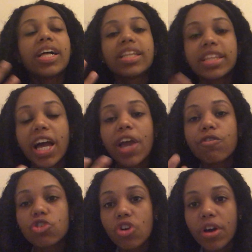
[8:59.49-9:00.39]
life
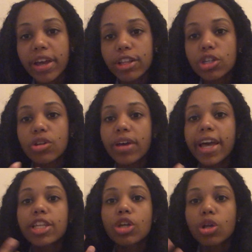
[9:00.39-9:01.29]
drawing to look
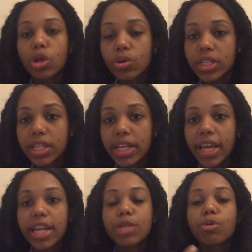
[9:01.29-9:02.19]
as closely
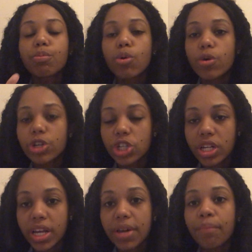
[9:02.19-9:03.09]
and as
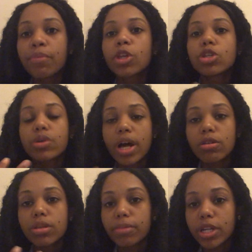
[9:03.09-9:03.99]
proportionate to how
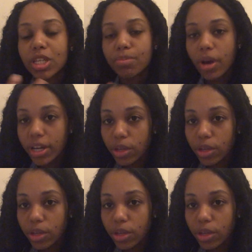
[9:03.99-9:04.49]
somebody's body